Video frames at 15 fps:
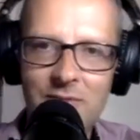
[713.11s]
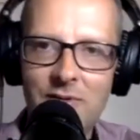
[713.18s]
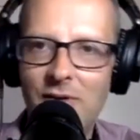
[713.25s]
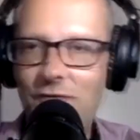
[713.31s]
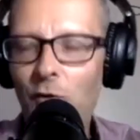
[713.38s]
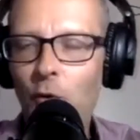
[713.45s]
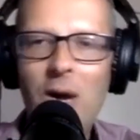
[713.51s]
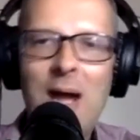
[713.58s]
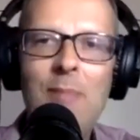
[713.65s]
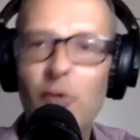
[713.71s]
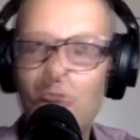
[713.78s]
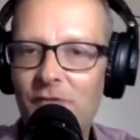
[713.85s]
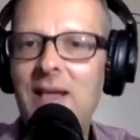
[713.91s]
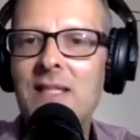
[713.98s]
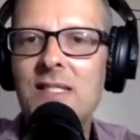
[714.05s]
a forehand more
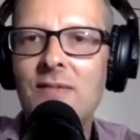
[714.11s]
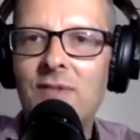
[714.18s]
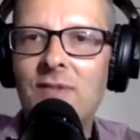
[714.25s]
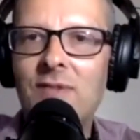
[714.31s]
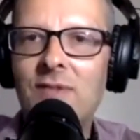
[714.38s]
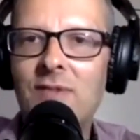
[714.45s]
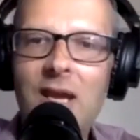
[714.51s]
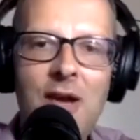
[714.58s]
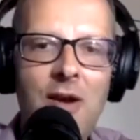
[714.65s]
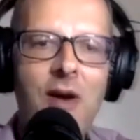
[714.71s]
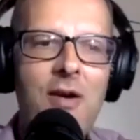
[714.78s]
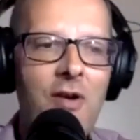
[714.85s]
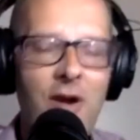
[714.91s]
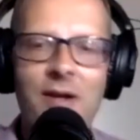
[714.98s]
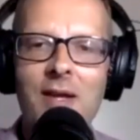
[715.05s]
effectively, right? And, I
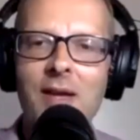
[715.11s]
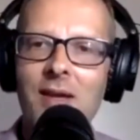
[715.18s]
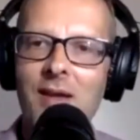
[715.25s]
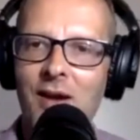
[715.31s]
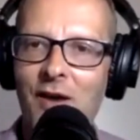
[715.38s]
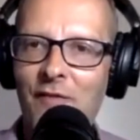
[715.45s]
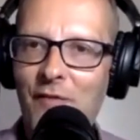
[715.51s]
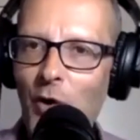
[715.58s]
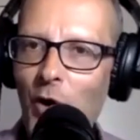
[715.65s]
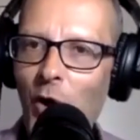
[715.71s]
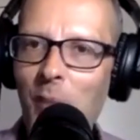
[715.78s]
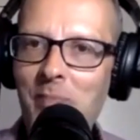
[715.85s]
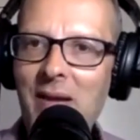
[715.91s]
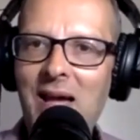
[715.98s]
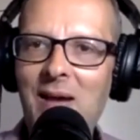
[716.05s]
know I feel a
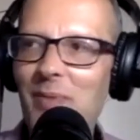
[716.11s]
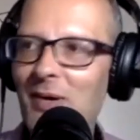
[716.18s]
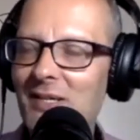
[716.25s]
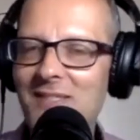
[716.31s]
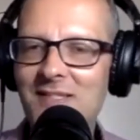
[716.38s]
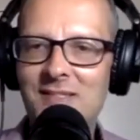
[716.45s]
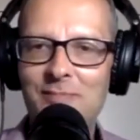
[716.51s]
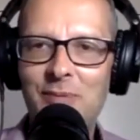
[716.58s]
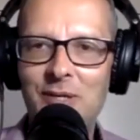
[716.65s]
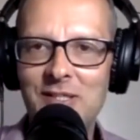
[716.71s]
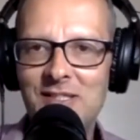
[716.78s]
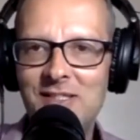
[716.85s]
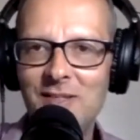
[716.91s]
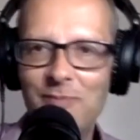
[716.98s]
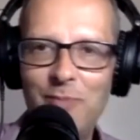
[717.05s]
lot better by by
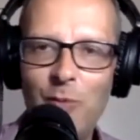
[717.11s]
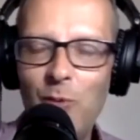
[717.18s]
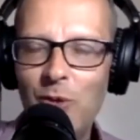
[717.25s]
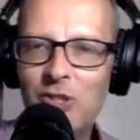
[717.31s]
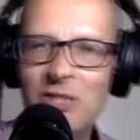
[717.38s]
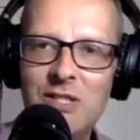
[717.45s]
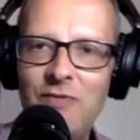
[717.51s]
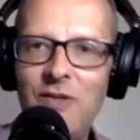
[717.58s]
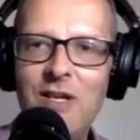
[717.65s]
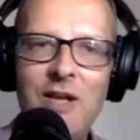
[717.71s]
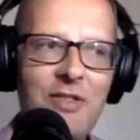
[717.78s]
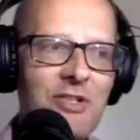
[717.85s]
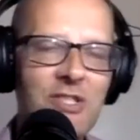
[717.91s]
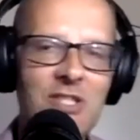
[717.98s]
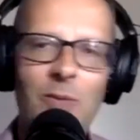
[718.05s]
by watching this video
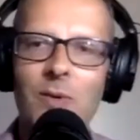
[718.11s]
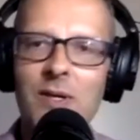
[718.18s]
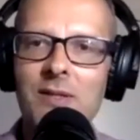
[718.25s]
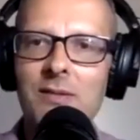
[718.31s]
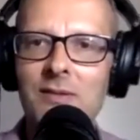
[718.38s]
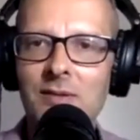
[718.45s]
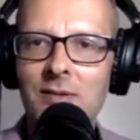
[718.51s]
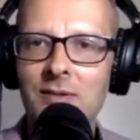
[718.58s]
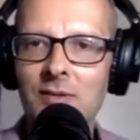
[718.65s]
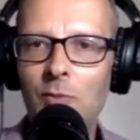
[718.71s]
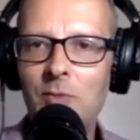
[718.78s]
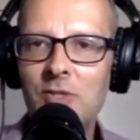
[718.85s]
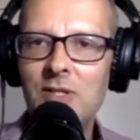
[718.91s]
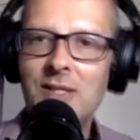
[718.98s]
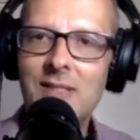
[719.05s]
than someone
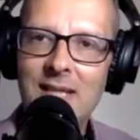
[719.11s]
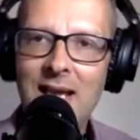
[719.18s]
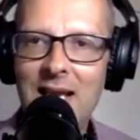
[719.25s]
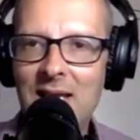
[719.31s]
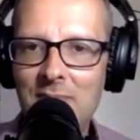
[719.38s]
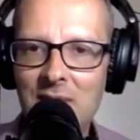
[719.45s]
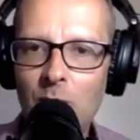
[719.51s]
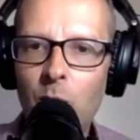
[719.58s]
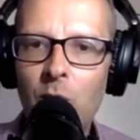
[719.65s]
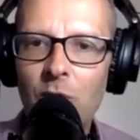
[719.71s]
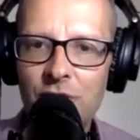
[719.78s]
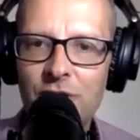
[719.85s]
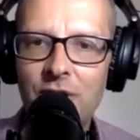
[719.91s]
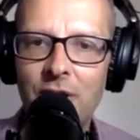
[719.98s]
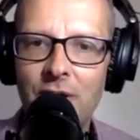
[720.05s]
almost like telling me what
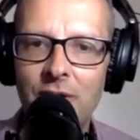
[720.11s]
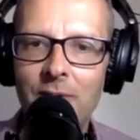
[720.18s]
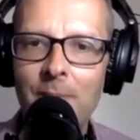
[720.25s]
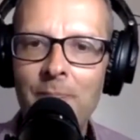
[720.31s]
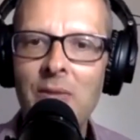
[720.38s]
to do.